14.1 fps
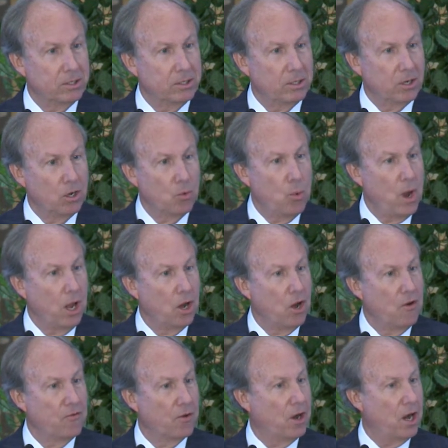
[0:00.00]
are well
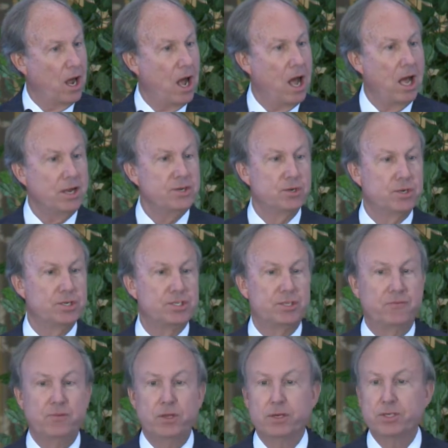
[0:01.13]
over hundreds of
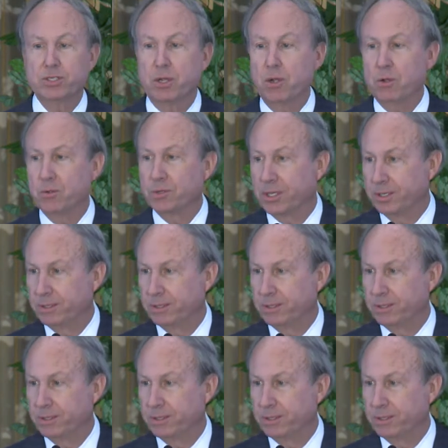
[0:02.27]
years old.